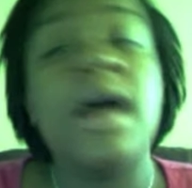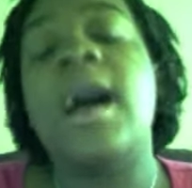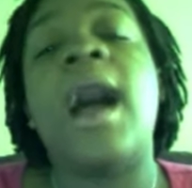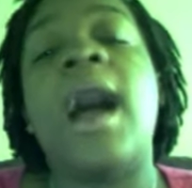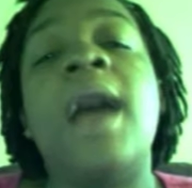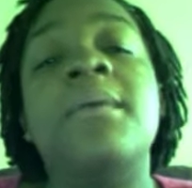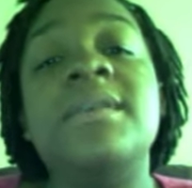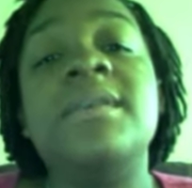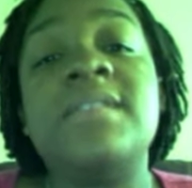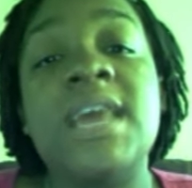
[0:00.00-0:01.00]
I was
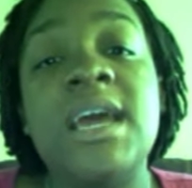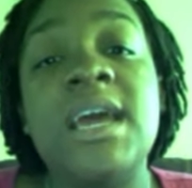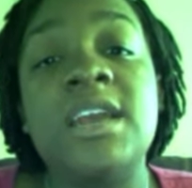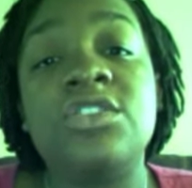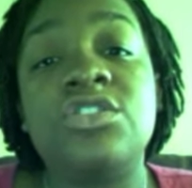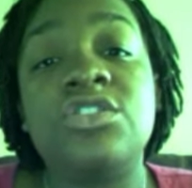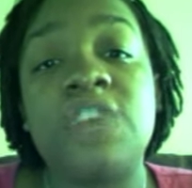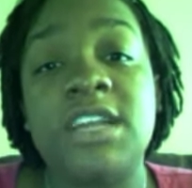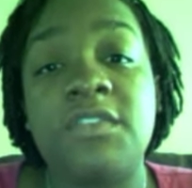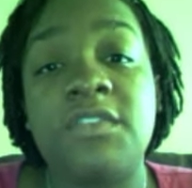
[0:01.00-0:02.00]
then
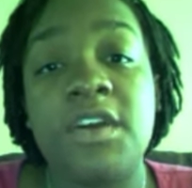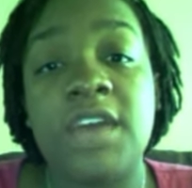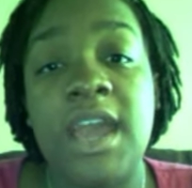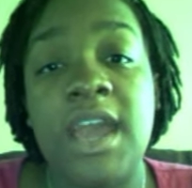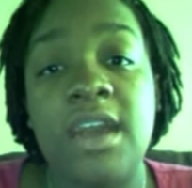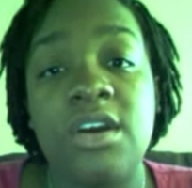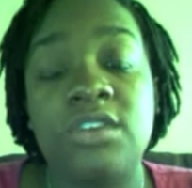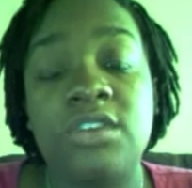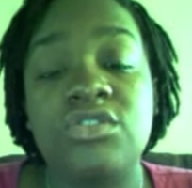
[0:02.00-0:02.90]
transferred care